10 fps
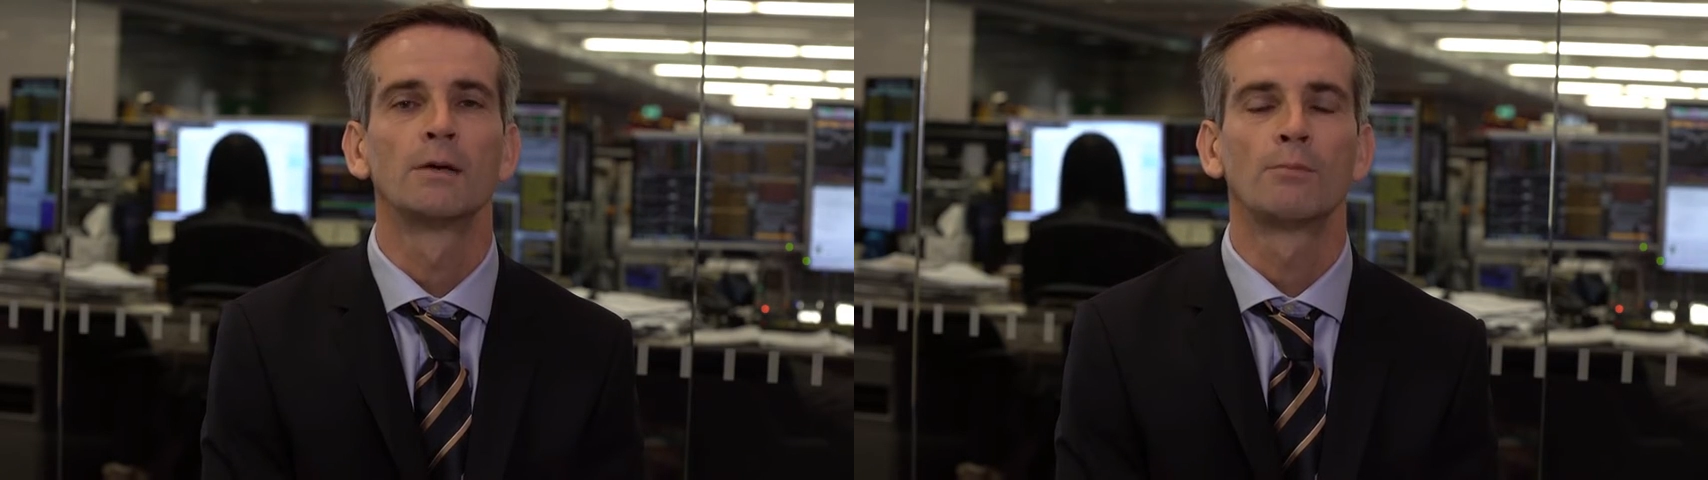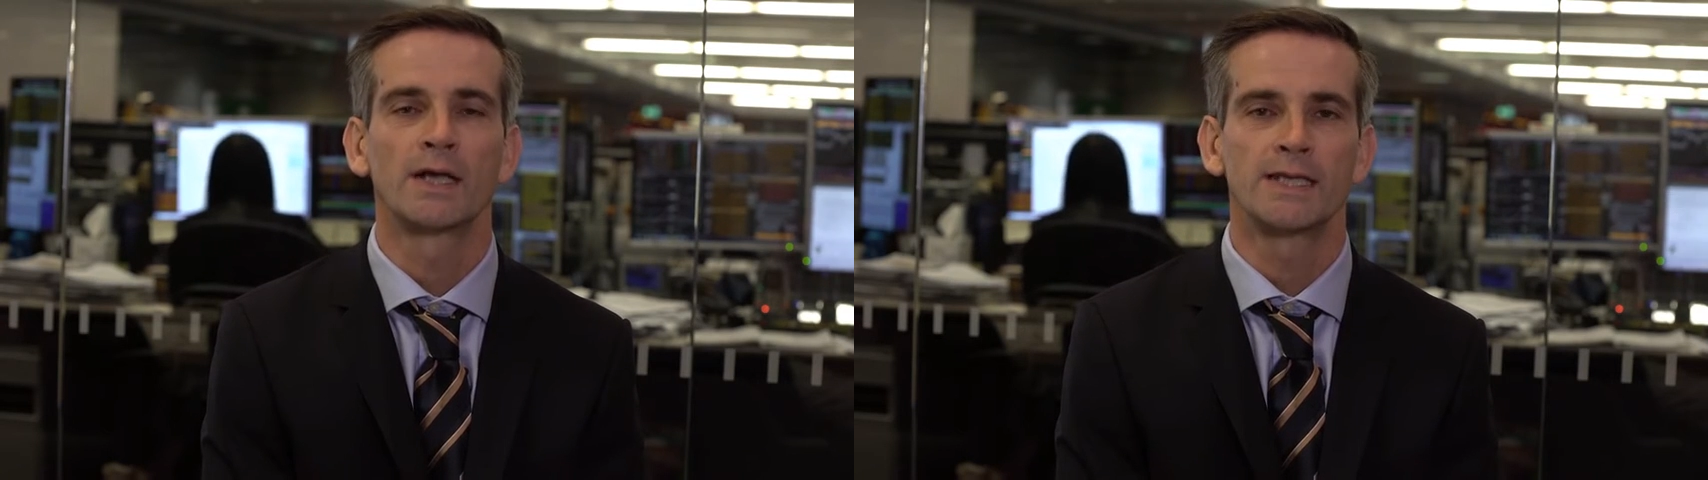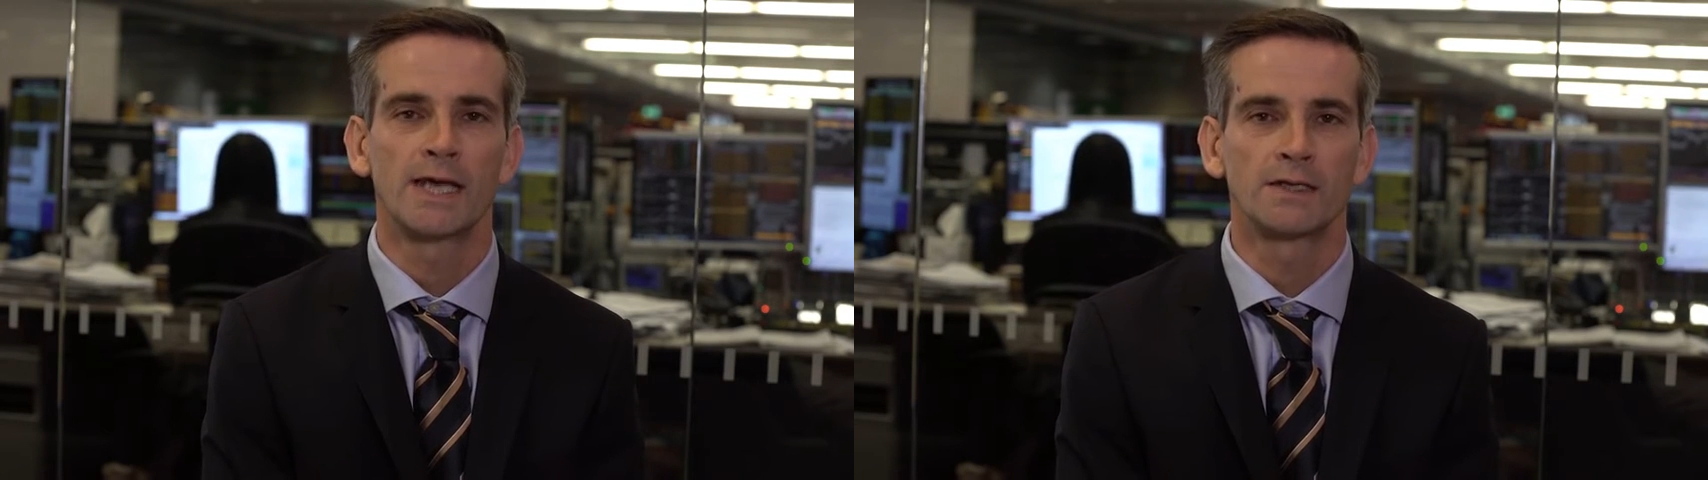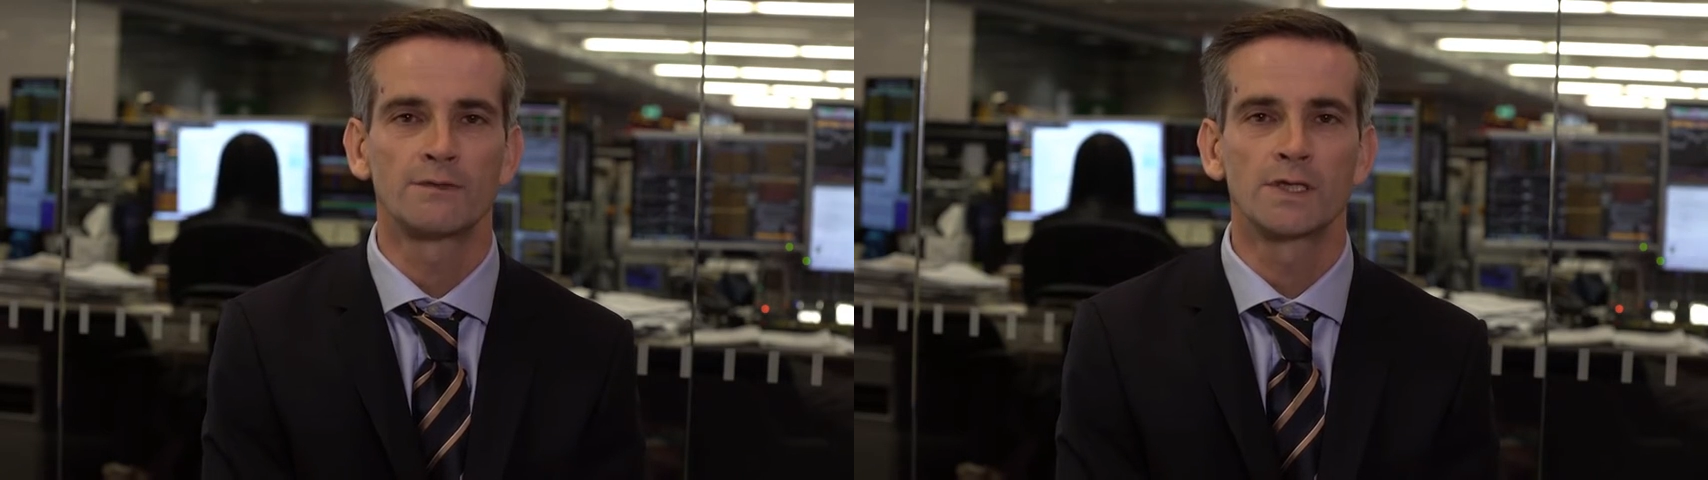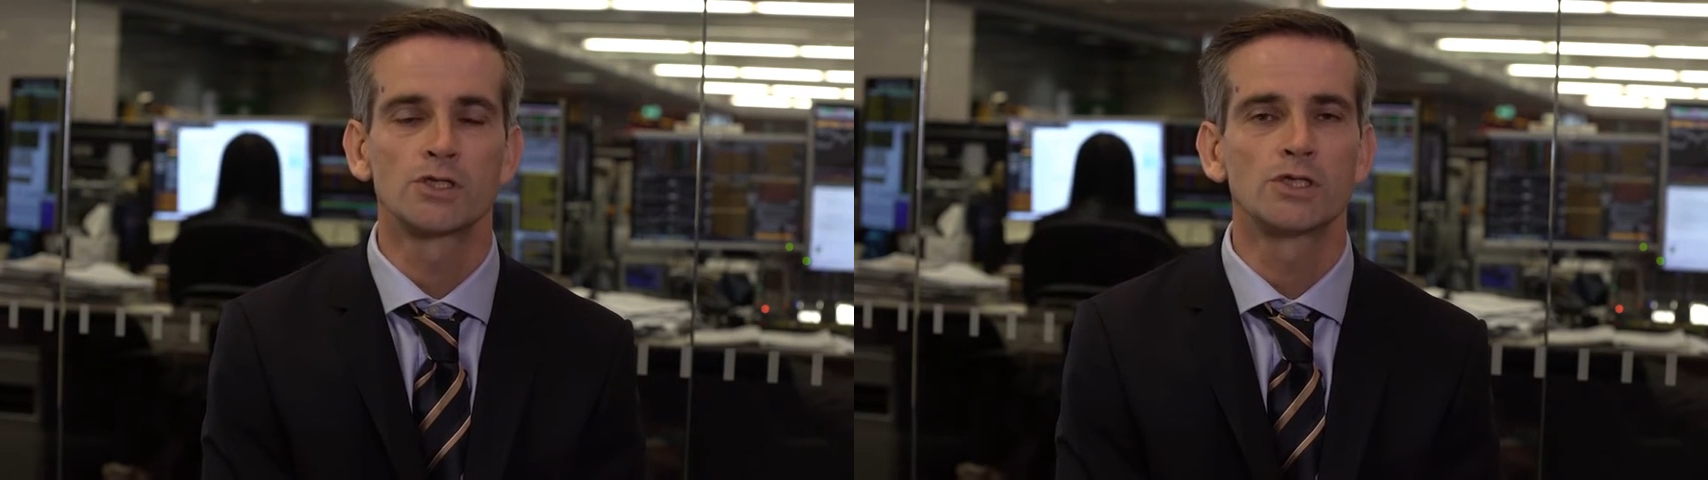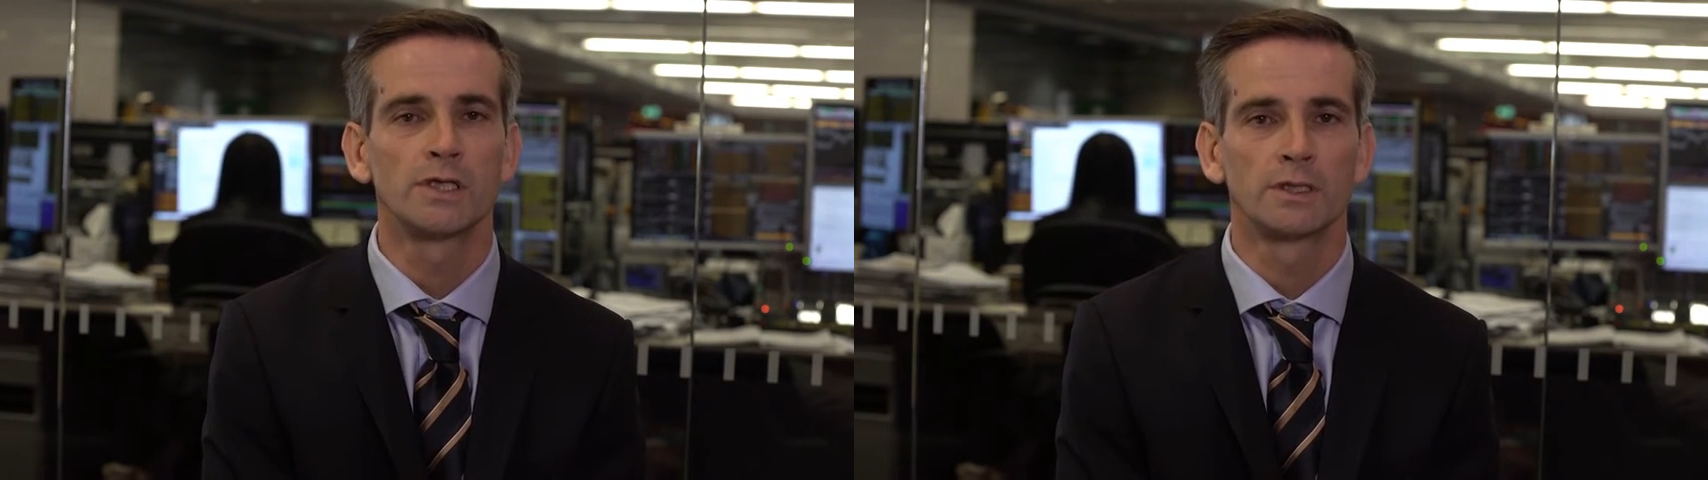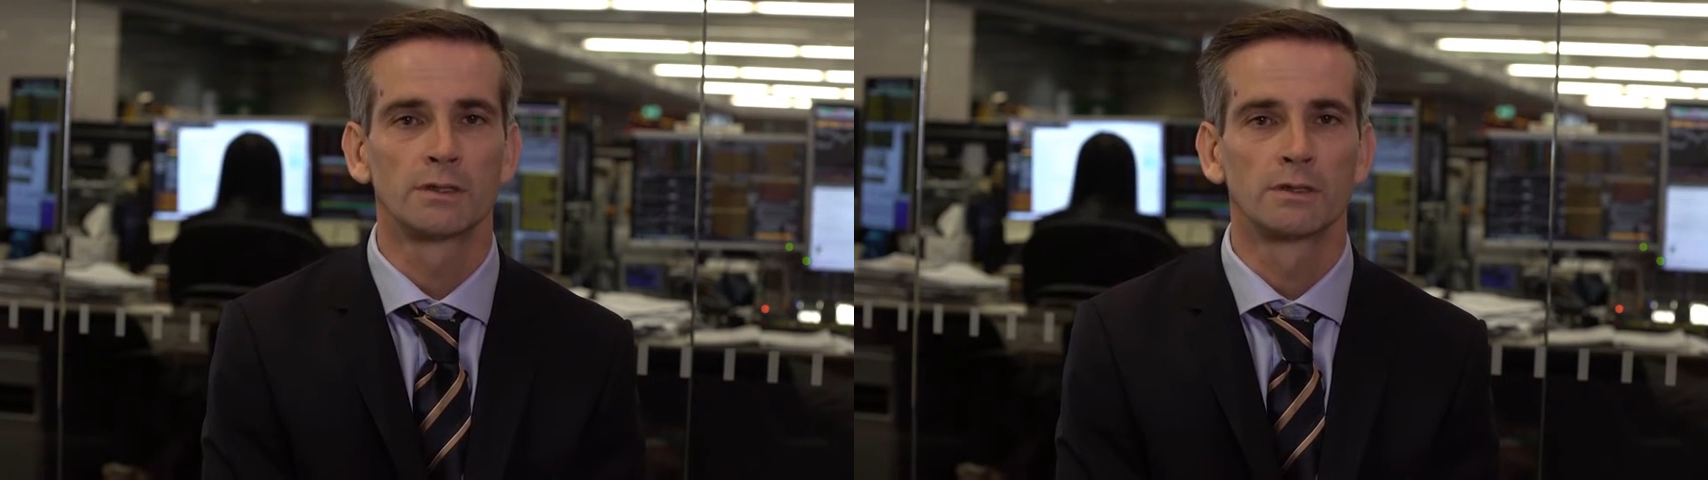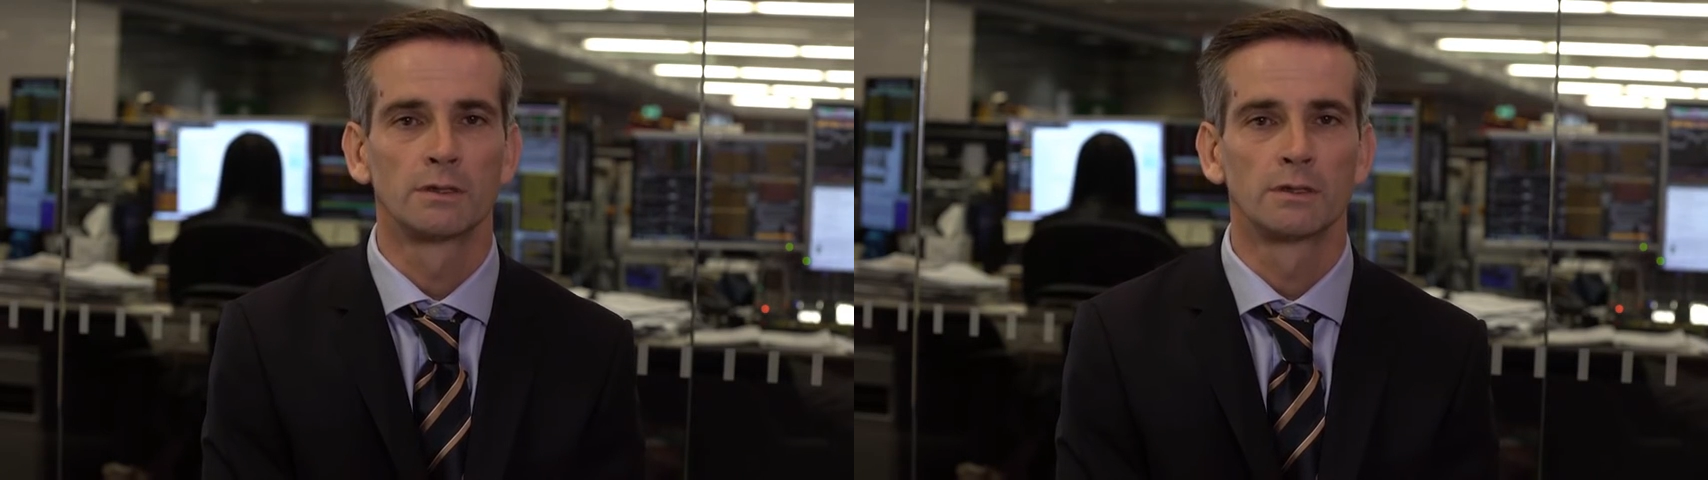by the end of this year.